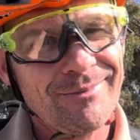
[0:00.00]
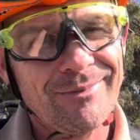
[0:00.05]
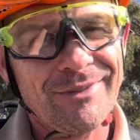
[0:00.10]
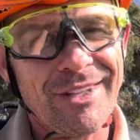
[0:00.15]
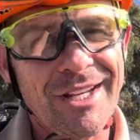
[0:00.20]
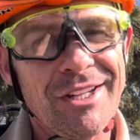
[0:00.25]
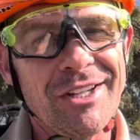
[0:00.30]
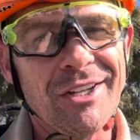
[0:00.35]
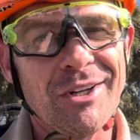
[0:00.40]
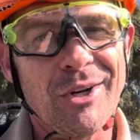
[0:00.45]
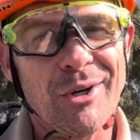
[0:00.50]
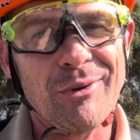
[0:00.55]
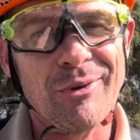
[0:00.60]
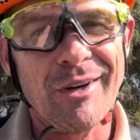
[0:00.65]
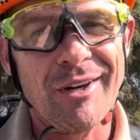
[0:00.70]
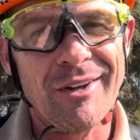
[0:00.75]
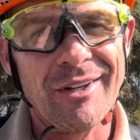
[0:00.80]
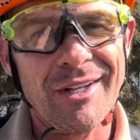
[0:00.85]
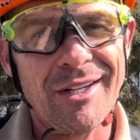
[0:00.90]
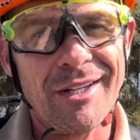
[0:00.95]
There you go
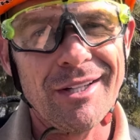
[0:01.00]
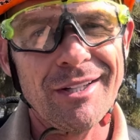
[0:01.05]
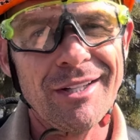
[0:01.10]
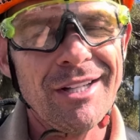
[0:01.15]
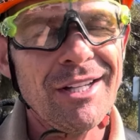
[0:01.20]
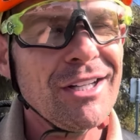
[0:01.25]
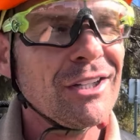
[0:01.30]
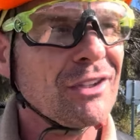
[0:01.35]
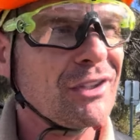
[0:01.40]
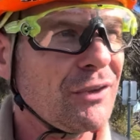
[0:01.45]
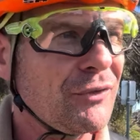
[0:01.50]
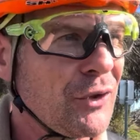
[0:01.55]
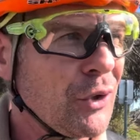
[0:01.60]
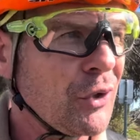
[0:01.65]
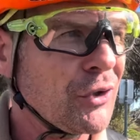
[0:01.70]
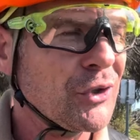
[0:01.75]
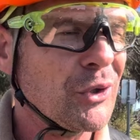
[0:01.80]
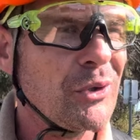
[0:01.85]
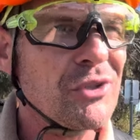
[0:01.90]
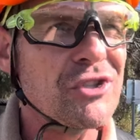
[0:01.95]
right there. Because if
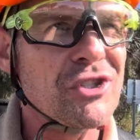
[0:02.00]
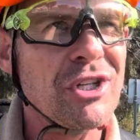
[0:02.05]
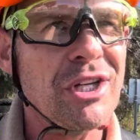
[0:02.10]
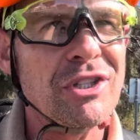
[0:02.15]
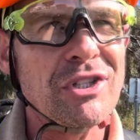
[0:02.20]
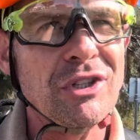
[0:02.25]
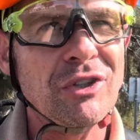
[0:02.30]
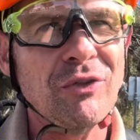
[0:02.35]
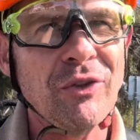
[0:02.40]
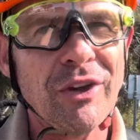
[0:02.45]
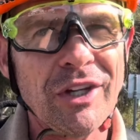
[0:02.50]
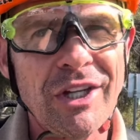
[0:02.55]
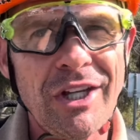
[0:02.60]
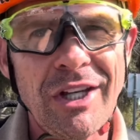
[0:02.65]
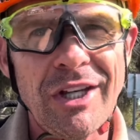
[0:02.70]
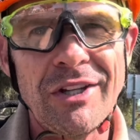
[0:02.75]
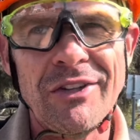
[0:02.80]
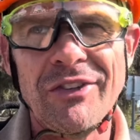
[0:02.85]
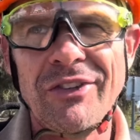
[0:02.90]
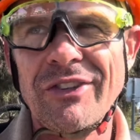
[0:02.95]
you're doing shit just for the
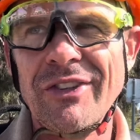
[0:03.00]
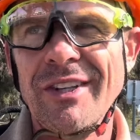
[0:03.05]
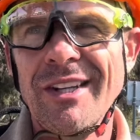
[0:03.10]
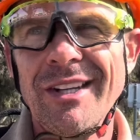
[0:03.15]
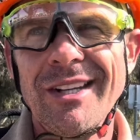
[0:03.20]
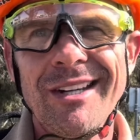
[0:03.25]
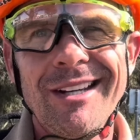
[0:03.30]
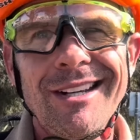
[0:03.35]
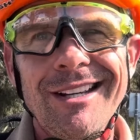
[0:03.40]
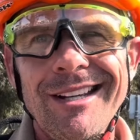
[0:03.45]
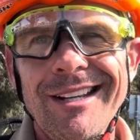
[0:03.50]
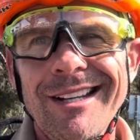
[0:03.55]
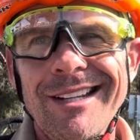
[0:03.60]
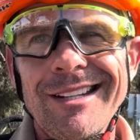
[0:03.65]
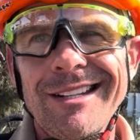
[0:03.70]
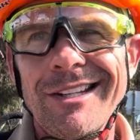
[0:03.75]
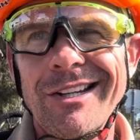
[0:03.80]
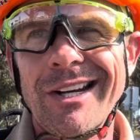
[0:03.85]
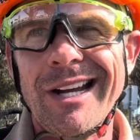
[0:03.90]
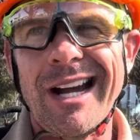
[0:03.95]
kids,
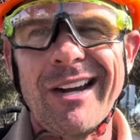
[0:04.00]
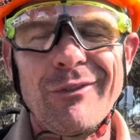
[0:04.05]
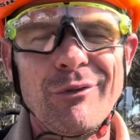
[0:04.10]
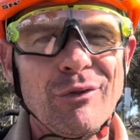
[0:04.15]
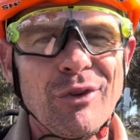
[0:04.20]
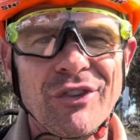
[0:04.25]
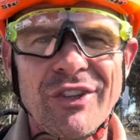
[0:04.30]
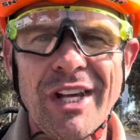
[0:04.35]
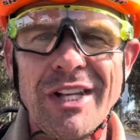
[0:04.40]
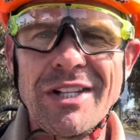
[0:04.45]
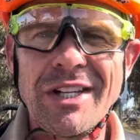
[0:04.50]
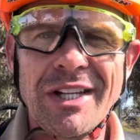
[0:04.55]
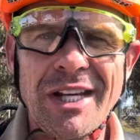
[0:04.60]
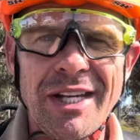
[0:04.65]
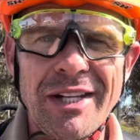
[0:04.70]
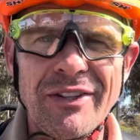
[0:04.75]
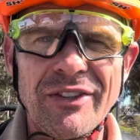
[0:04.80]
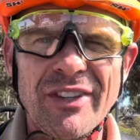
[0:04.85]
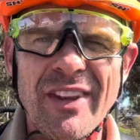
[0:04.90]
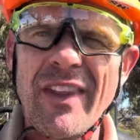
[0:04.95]
you're going to resent your
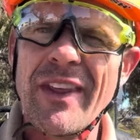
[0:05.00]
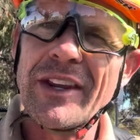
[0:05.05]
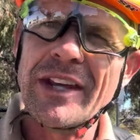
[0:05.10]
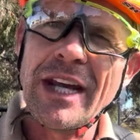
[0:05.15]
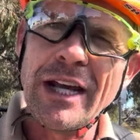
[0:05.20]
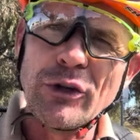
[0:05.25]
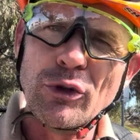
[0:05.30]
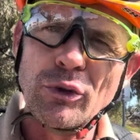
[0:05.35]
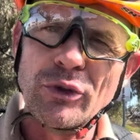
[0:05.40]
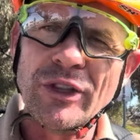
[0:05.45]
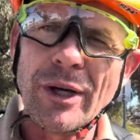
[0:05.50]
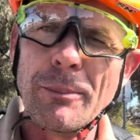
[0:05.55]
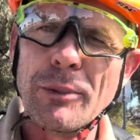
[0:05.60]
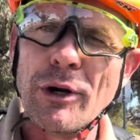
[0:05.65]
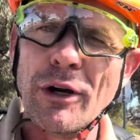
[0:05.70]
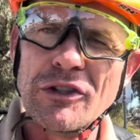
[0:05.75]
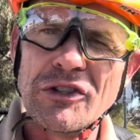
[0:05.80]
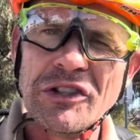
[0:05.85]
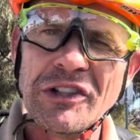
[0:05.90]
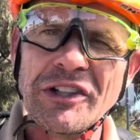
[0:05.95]
kids. And then the kids will
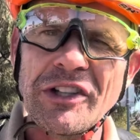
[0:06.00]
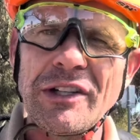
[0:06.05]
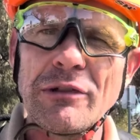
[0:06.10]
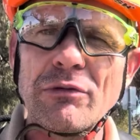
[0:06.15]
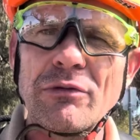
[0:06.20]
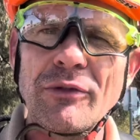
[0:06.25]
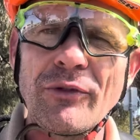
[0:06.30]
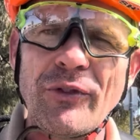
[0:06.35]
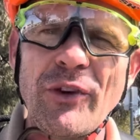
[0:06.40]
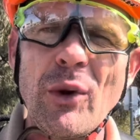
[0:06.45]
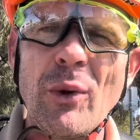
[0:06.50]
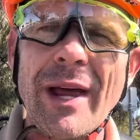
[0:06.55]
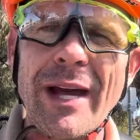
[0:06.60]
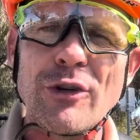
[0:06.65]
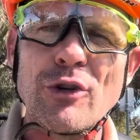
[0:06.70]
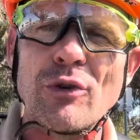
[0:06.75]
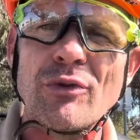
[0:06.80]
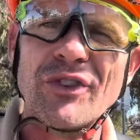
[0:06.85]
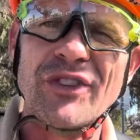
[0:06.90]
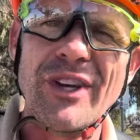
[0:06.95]
subconsciously feel like
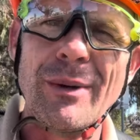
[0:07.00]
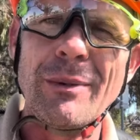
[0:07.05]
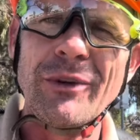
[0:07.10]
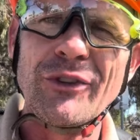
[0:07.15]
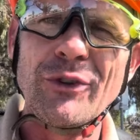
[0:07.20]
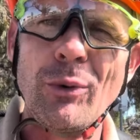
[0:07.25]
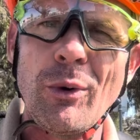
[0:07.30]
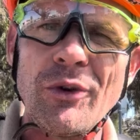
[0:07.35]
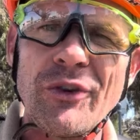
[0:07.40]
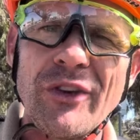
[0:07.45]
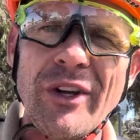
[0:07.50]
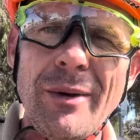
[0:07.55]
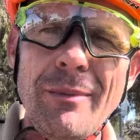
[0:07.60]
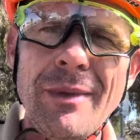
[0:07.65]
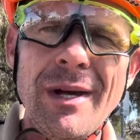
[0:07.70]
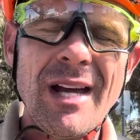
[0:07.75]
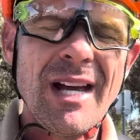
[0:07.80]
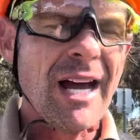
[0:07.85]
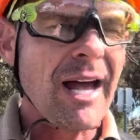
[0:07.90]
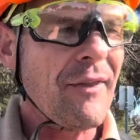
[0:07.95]
your resentment towards them.
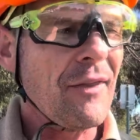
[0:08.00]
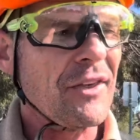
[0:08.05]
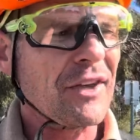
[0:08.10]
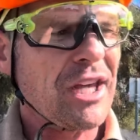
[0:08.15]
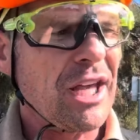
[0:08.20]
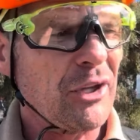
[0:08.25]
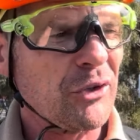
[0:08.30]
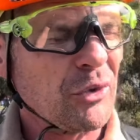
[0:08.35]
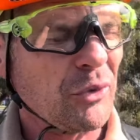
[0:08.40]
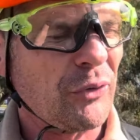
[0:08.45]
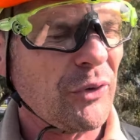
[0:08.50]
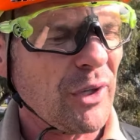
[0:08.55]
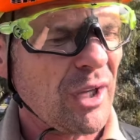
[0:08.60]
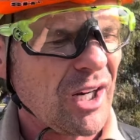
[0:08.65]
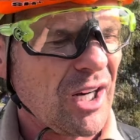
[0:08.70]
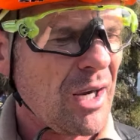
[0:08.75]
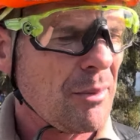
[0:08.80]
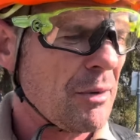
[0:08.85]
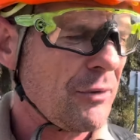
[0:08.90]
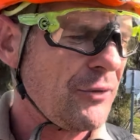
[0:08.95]
And then the kids will feel
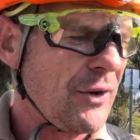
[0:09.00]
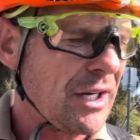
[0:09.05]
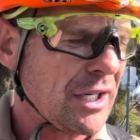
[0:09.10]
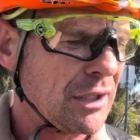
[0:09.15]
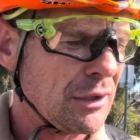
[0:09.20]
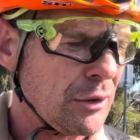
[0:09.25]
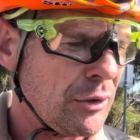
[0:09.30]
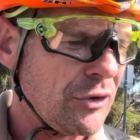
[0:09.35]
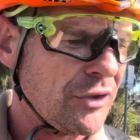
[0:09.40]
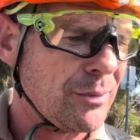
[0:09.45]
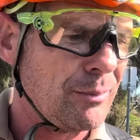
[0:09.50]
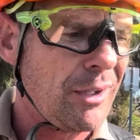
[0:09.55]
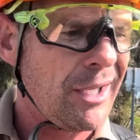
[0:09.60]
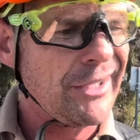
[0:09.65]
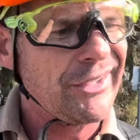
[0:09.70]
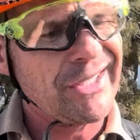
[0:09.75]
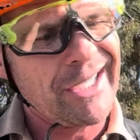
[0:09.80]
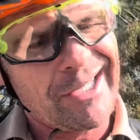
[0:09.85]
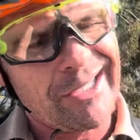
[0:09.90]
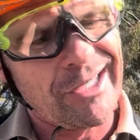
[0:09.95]
like, I'm a fucking loser. My
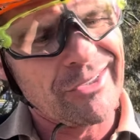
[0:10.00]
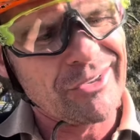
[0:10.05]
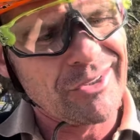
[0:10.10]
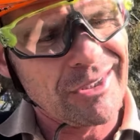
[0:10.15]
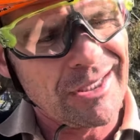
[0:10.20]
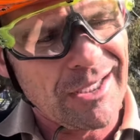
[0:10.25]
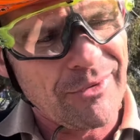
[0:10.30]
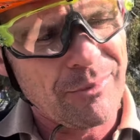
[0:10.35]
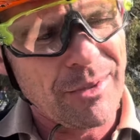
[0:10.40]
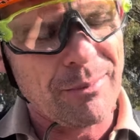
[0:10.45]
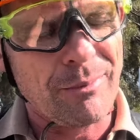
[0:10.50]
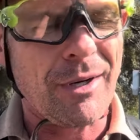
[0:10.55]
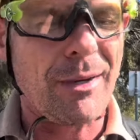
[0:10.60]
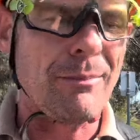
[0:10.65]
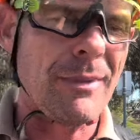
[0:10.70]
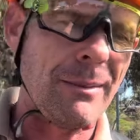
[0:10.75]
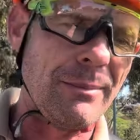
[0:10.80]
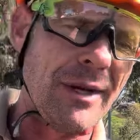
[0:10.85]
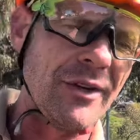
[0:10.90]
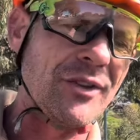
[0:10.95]
dad doesn't love me. My
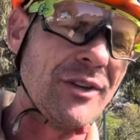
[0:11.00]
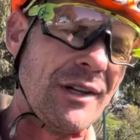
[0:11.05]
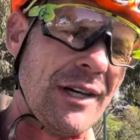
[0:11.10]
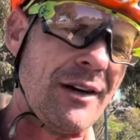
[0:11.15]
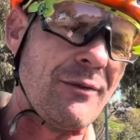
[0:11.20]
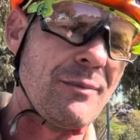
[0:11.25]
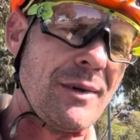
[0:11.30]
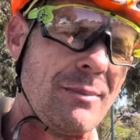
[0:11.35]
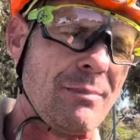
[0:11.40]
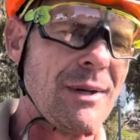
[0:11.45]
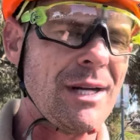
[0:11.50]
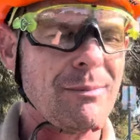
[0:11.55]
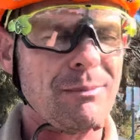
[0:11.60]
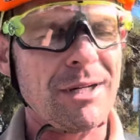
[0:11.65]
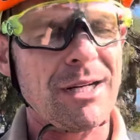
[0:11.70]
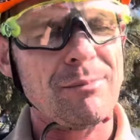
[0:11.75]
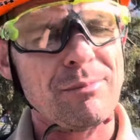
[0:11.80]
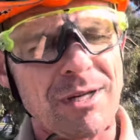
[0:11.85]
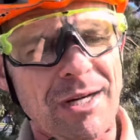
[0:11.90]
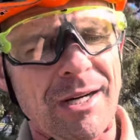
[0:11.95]
mum doesn't love me. Blah,
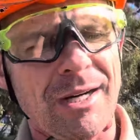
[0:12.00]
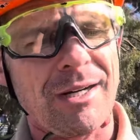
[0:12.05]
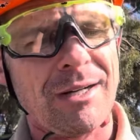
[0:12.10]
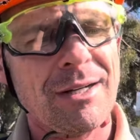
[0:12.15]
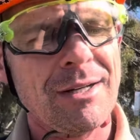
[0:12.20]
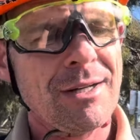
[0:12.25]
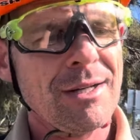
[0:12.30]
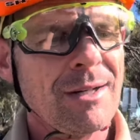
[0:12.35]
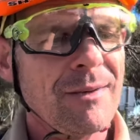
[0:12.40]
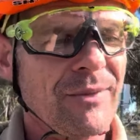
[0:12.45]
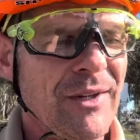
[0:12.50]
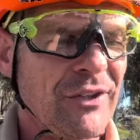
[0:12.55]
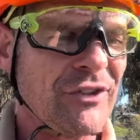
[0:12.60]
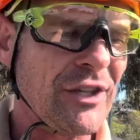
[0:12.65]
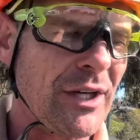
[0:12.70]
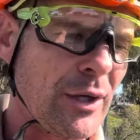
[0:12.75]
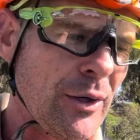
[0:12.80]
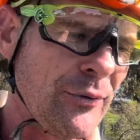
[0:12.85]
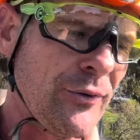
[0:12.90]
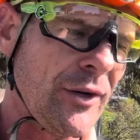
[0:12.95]
blah, blah. They're
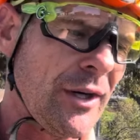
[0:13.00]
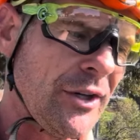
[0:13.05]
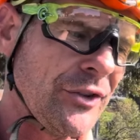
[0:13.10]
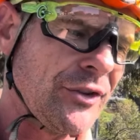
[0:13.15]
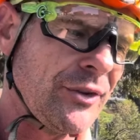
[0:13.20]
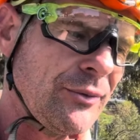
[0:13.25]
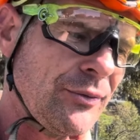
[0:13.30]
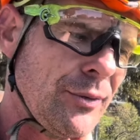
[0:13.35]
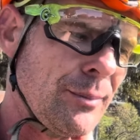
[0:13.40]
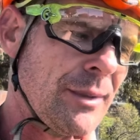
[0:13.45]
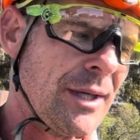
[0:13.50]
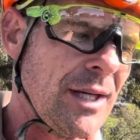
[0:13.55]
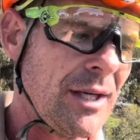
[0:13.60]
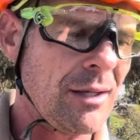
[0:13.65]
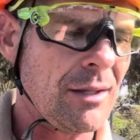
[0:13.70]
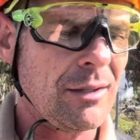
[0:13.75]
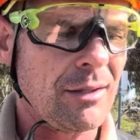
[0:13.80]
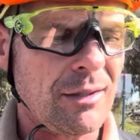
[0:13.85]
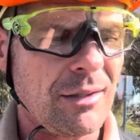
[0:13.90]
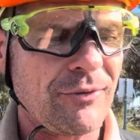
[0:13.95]
sacrificing for me.
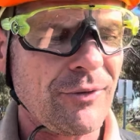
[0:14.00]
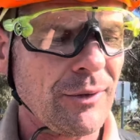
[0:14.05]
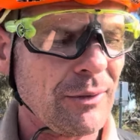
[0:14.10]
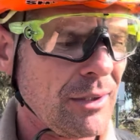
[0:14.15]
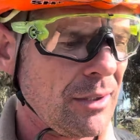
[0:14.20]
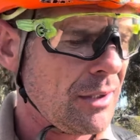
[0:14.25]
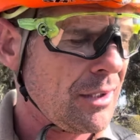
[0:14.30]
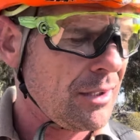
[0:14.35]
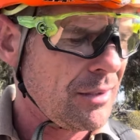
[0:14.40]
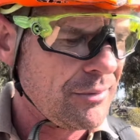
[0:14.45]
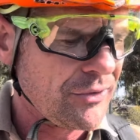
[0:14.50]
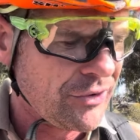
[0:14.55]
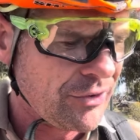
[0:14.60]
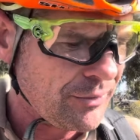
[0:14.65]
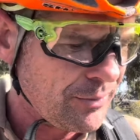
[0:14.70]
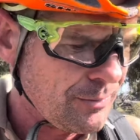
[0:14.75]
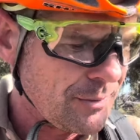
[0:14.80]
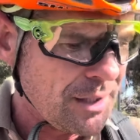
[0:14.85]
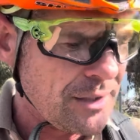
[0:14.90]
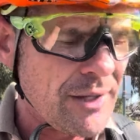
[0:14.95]
Oh, I feel, oh,
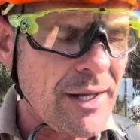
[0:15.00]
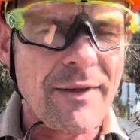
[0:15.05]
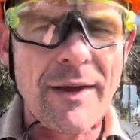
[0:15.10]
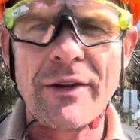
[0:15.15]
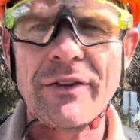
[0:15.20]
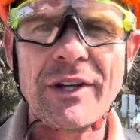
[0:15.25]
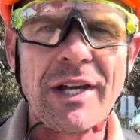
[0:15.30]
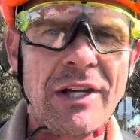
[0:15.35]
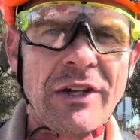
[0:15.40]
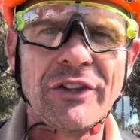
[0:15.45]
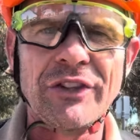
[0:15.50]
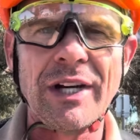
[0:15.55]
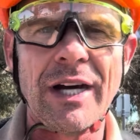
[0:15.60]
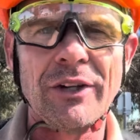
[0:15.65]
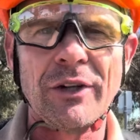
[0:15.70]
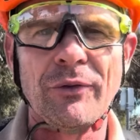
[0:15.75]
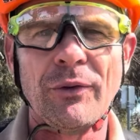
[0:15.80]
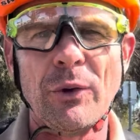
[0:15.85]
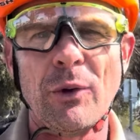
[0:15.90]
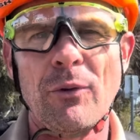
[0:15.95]
and then those kids start
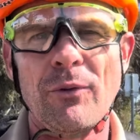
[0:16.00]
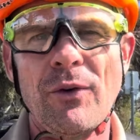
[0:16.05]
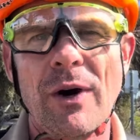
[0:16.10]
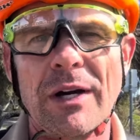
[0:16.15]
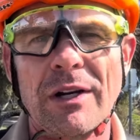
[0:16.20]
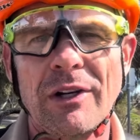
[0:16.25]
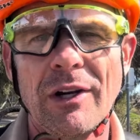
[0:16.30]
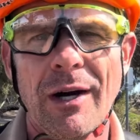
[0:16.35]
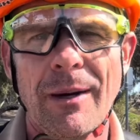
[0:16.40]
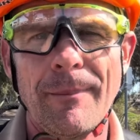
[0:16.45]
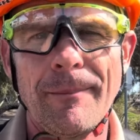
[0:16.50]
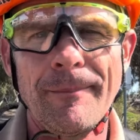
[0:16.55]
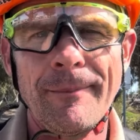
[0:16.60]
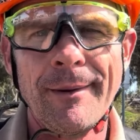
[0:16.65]
to feel all fucked up.